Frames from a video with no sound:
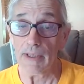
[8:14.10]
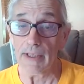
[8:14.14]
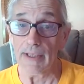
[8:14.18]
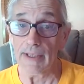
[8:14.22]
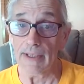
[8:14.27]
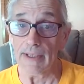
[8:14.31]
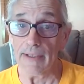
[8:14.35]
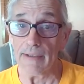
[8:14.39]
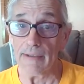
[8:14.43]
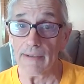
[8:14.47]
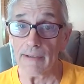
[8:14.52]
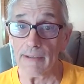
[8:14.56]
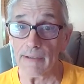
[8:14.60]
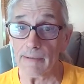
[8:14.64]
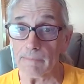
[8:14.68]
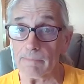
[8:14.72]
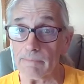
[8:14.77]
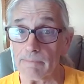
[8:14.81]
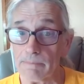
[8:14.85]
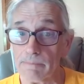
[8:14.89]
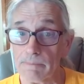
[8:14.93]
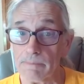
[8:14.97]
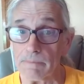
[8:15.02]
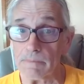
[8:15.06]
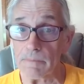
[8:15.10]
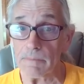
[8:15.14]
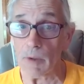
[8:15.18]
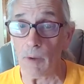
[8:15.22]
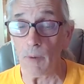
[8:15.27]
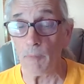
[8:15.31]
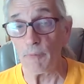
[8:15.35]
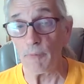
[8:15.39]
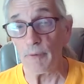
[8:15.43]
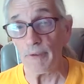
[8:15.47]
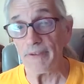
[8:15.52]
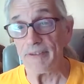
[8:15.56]
And
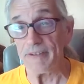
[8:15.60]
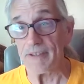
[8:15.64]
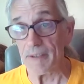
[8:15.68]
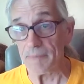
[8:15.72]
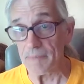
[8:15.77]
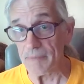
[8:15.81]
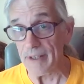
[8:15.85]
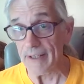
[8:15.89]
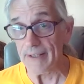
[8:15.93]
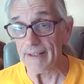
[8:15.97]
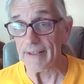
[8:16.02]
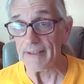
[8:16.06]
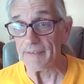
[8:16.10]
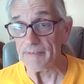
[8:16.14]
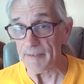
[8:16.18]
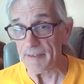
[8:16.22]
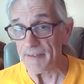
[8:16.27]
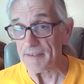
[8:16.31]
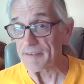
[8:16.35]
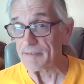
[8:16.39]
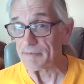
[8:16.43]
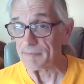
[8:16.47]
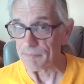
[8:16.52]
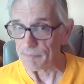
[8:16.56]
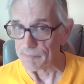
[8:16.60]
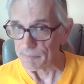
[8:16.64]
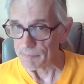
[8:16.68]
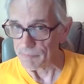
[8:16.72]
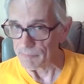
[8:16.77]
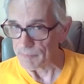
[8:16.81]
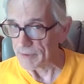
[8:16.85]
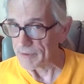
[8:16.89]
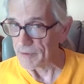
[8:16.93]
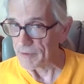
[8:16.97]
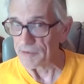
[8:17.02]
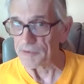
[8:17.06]
hopefully someday, as these
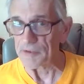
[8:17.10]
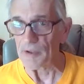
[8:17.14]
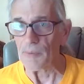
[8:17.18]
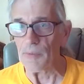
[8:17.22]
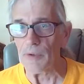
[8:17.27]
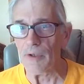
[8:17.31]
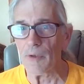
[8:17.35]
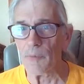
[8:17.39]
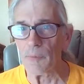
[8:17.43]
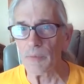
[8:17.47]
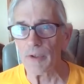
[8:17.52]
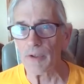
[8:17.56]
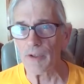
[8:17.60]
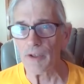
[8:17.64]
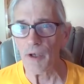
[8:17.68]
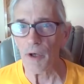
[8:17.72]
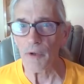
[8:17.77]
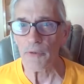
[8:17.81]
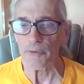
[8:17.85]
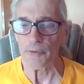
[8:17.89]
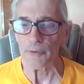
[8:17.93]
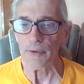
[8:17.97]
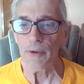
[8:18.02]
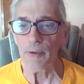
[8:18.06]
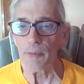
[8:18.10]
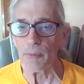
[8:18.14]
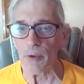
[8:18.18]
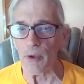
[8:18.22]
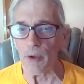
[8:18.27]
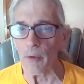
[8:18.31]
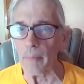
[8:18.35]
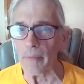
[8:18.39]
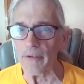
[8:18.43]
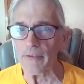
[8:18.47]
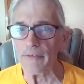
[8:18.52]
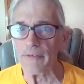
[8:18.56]
videos go on, we'll go through
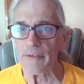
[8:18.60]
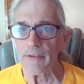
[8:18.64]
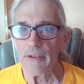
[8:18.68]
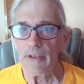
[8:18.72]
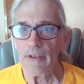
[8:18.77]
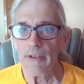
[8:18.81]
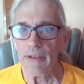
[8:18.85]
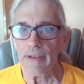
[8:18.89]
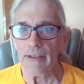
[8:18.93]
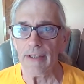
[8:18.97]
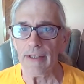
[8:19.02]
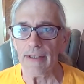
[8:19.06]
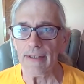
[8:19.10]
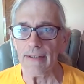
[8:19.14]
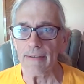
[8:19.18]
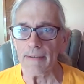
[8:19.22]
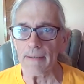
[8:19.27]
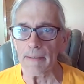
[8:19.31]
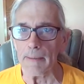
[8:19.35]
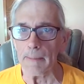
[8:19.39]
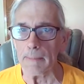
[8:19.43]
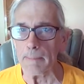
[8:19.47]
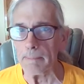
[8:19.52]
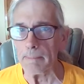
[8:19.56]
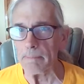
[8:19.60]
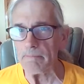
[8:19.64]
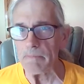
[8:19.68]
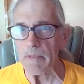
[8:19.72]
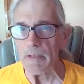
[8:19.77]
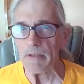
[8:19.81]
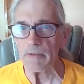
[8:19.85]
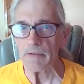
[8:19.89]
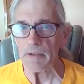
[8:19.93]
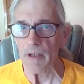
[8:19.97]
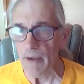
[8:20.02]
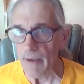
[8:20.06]
Romans and
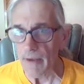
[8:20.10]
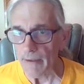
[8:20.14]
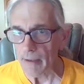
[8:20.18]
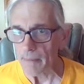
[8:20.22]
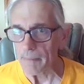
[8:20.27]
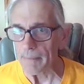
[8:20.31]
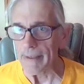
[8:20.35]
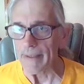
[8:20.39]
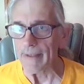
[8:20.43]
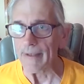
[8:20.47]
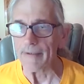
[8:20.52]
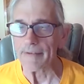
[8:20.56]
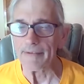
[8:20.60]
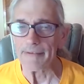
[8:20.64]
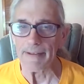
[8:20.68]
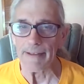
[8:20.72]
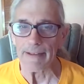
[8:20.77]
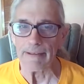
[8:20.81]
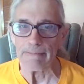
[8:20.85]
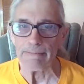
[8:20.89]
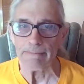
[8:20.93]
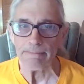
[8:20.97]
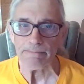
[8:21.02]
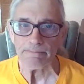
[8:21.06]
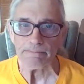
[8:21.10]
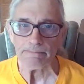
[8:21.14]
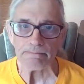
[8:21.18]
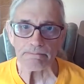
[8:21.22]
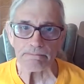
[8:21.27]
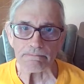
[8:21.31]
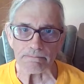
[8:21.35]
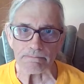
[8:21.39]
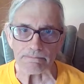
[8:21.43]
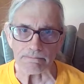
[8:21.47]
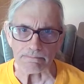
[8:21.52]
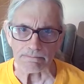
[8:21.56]
talk about
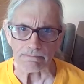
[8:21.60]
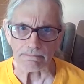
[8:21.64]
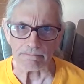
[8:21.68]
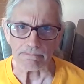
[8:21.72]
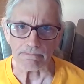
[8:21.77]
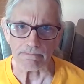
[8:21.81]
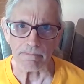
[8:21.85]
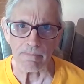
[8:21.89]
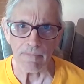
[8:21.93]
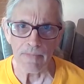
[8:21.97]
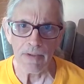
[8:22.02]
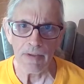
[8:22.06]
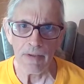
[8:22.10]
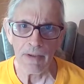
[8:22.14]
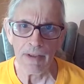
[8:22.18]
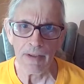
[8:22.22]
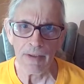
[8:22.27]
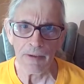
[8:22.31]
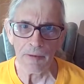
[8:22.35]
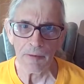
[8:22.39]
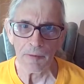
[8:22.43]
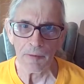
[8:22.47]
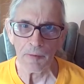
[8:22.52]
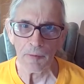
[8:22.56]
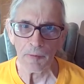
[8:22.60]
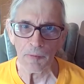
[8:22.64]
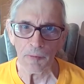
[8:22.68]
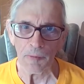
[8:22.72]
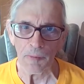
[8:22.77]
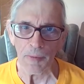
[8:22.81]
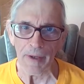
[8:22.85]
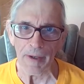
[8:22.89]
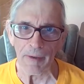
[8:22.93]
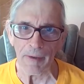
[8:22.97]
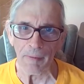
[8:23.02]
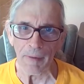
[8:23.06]

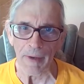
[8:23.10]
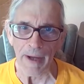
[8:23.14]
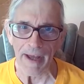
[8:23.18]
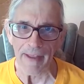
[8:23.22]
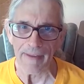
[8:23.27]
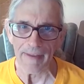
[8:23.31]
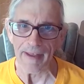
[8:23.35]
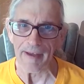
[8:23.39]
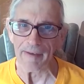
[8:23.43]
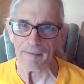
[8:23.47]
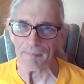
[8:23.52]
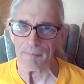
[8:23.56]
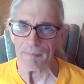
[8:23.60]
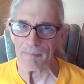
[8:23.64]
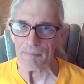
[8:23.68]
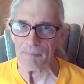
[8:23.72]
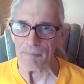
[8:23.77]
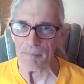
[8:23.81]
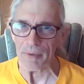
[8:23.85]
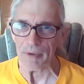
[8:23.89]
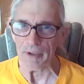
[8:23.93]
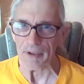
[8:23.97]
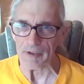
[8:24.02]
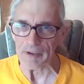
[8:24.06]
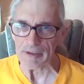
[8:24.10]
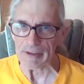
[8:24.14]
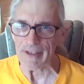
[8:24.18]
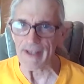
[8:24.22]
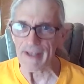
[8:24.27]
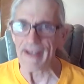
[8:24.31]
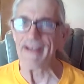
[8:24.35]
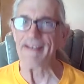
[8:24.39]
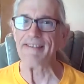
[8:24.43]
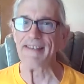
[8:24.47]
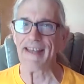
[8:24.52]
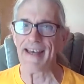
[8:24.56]
how that book
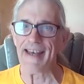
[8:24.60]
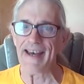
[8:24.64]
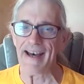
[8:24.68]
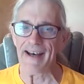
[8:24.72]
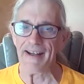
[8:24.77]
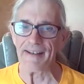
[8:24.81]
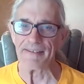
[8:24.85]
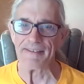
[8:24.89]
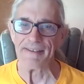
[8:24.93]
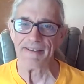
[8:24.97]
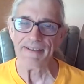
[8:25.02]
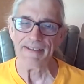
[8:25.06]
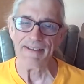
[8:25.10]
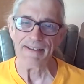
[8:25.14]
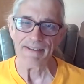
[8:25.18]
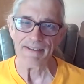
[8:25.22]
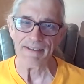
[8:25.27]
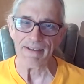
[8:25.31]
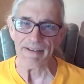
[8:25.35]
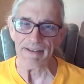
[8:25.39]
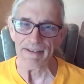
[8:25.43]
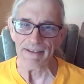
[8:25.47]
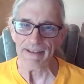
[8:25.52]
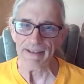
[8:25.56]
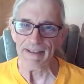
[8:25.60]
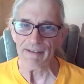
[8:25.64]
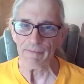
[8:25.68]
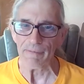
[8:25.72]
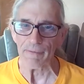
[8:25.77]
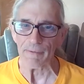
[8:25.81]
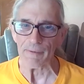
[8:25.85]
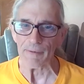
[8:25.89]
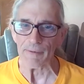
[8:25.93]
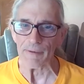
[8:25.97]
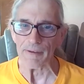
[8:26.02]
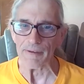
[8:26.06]
lays out the need
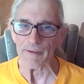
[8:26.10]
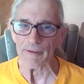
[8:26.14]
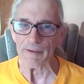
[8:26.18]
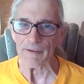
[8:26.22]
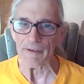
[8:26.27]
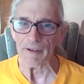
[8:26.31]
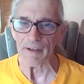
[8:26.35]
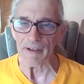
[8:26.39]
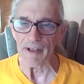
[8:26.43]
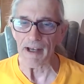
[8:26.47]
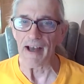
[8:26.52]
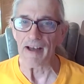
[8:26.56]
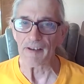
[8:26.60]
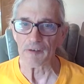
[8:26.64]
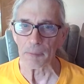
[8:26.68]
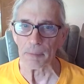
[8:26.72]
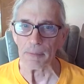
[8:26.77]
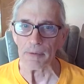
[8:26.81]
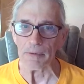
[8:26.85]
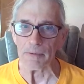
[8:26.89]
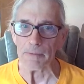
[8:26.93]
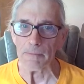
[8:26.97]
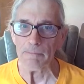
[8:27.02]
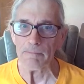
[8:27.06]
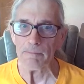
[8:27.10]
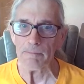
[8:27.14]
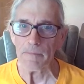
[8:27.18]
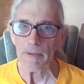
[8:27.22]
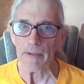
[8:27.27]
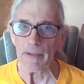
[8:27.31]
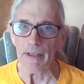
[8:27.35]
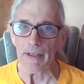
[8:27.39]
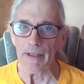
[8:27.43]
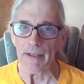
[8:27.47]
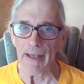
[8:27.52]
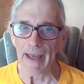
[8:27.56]
for the gospel
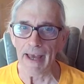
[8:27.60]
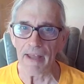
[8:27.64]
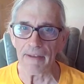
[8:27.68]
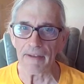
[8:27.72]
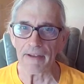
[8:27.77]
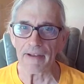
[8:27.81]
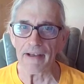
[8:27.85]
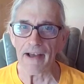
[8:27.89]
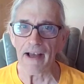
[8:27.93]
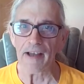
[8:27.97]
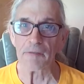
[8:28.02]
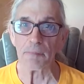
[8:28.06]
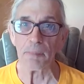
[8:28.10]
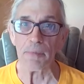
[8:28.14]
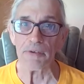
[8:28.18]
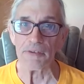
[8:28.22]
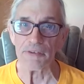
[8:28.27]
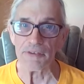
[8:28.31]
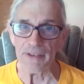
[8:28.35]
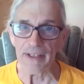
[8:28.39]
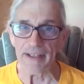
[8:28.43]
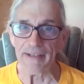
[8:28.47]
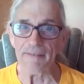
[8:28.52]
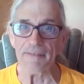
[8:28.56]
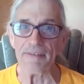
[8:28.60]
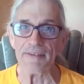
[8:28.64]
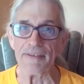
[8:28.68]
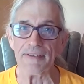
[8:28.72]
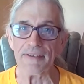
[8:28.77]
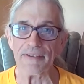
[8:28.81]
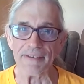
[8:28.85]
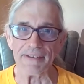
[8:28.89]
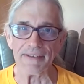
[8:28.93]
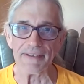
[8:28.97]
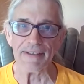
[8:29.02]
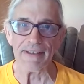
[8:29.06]
and how the gospel saves
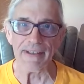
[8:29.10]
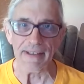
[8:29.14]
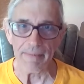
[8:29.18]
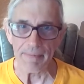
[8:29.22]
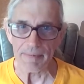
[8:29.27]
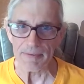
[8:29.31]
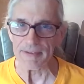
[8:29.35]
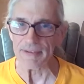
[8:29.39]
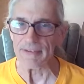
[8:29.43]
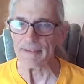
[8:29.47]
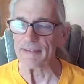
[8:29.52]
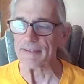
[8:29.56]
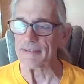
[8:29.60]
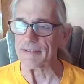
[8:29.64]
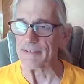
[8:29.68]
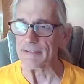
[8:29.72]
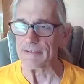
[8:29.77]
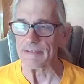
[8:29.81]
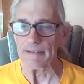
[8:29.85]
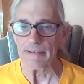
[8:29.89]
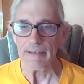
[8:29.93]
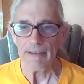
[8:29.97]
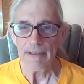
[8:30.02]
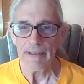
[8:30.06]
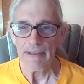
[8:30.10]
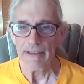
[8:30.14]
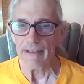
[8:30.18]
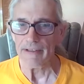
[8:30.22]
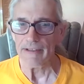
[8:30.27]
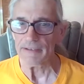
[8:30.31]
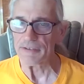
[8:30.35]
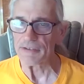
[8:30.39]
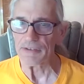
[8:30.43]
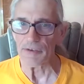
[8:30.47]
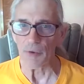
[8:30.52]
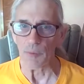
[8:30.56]
us and keeps us. And
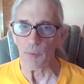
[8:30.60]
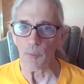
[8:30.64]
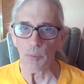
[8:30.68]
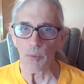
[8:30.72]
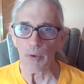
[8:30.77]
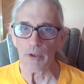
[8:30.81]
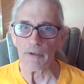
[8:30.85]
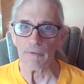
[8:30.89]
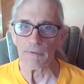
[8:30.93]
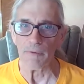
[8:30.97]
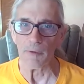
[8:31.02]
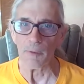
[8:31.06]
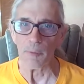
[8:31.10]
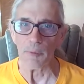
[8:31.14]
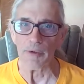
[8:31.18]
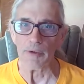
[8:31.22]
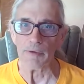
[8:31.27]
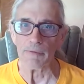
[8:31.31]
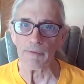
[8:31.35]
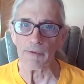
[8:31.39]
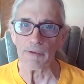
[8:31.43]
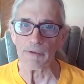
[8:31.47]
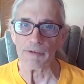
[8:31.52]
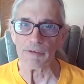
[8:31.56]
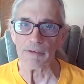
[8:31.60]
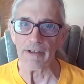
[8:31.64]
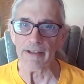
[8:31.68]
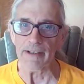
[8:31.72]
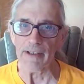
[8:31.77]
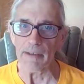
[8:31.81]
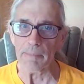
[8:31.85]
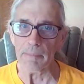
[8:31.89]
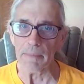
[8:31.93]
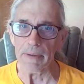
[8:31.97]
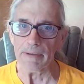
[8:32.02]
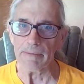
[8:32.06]
it's just a wonderful, wonderful
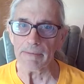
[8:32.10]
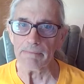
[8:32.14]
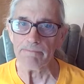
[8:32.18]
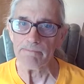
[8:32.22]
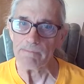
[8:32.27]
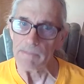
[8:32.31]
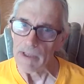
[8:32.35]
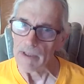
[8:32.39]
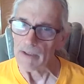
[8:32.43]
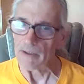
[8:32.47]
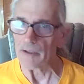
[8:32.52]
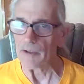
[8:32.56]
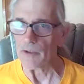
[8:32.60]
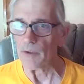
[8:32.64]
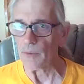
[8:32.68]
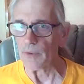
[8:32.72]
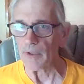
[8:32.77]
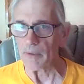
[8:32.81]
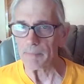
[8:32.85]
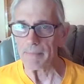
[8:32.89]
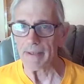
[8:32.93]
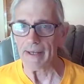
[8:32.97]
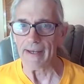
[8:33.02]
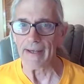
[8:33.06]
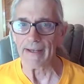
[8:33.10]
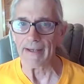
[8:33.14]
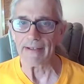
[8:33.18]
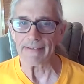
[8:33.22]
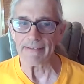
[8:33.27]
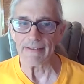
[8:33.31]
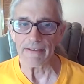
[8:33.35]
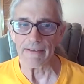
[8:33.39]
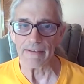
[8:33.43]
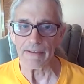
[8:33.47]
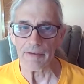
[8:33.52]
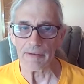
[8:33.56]
study. But going
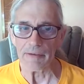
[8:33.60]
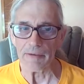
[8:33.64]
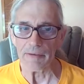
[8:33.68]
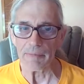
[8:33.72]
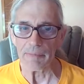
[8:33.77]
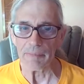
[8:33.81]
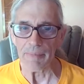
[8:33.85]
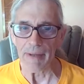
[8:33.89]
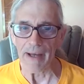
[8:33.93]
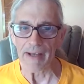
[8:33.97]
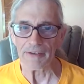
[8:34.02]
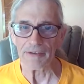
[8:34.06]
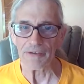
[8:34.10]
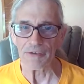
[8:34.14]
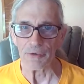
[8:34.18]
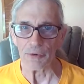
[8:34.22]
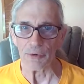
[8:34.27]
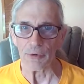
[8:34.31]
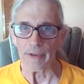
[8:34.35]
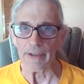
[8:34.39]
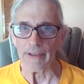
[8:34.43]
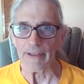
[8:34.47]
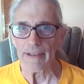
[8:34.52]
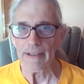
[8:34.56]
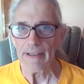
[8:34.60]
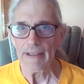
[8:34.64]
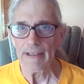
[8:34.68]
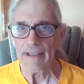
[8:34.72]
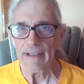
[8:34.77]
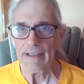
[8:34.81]
back to my story,